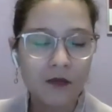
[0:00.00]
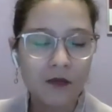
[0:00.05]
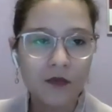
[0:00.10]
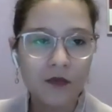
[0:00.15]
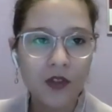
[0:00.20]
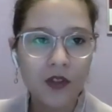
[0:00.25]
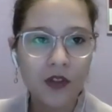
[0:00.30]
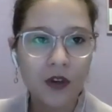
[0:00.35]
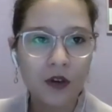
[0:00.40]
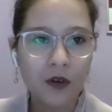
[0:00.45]

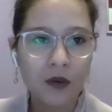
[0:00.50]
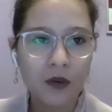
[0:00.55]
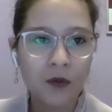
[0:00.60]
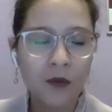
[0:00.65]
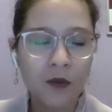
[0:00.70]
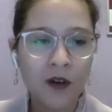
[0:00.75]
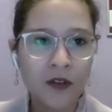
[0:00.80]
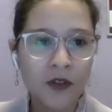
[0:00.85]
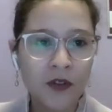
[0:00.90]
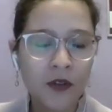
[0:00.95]
So
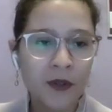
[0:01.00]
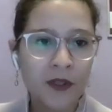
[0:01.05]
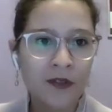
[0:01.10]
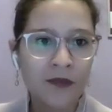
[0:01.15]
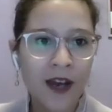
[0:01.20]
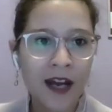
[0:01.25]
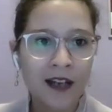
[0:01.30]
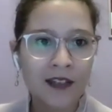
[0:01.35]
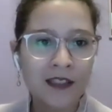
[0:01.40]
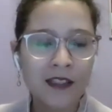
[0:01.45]
I'll sort of
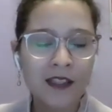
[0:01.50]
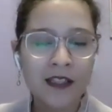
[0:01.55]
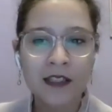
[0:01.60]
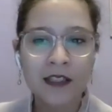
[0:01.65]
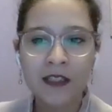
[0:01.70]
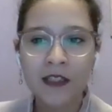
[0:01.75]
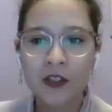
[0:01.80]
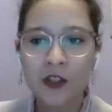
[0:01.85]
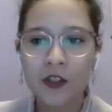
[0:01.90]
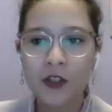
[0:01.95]
ask this
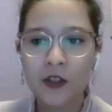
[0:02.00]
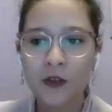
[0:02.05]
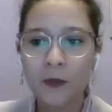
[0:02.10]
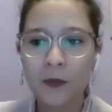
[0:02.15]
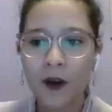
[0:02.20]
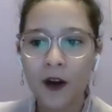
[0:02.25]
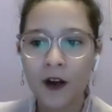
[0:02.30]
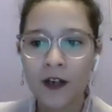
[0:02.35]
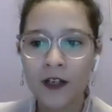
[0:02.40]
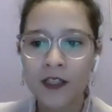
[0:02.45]
in two
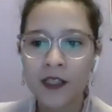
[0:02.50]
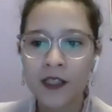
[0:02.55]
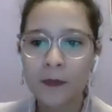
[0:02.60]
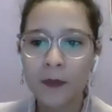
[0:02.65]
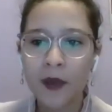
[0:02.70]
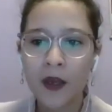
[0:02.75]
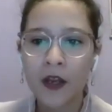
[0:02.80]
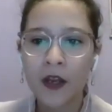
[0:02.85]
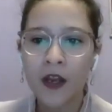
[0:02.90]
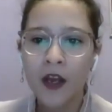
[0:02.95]
parts,
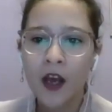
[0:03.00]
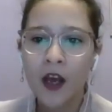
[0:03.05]
but